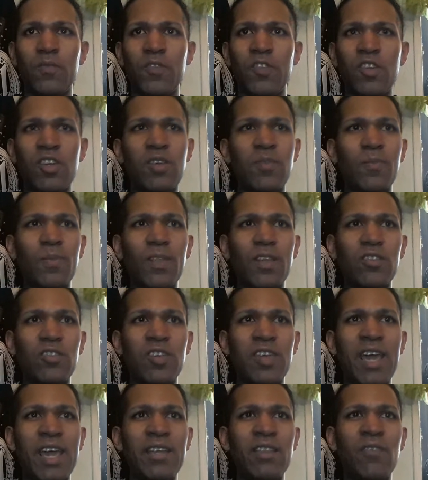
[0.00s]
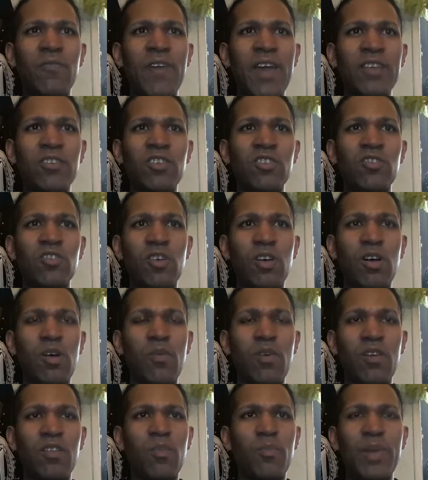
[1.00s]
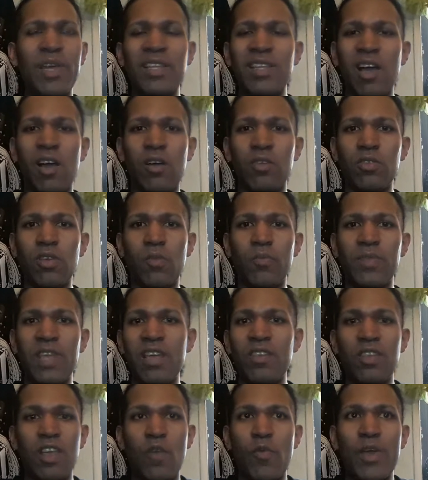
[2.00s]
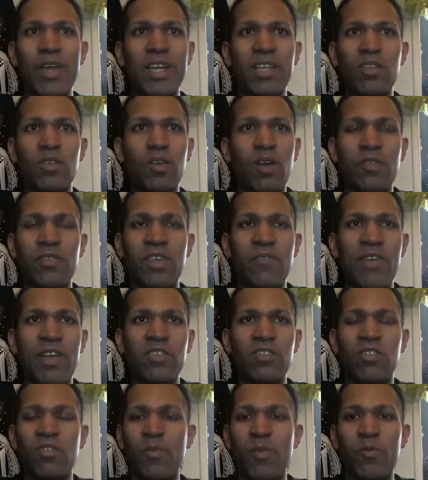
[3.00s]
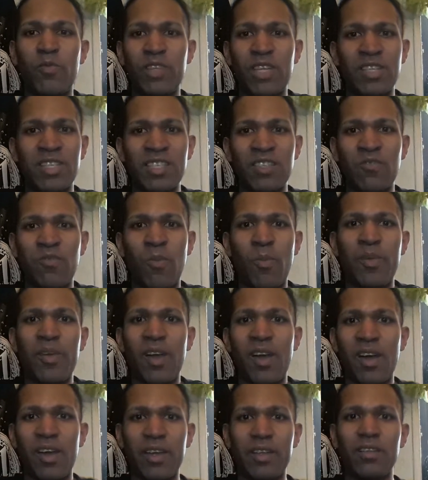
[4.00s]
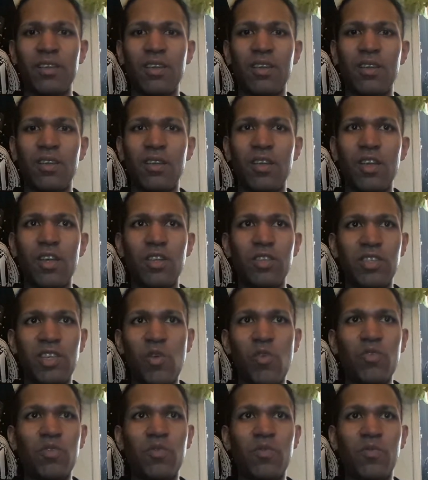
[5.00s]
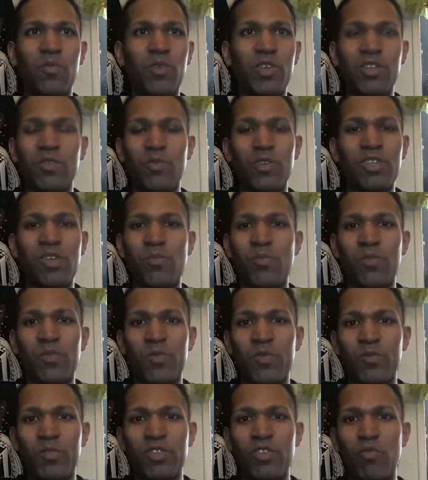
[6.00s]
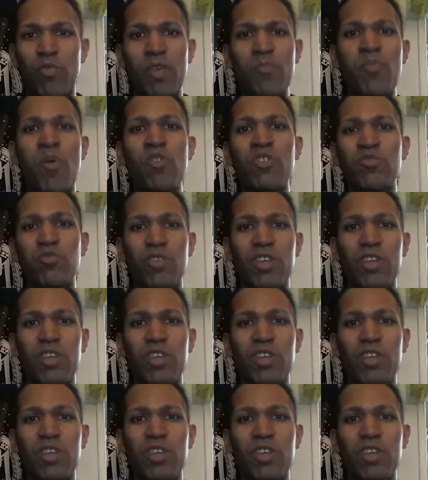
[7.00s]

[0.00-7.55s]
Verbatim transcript: to to gain advantage um, on the beatdown on them. They they already got the on the advantage of them when they attacked them from behind. They what was the was the ring post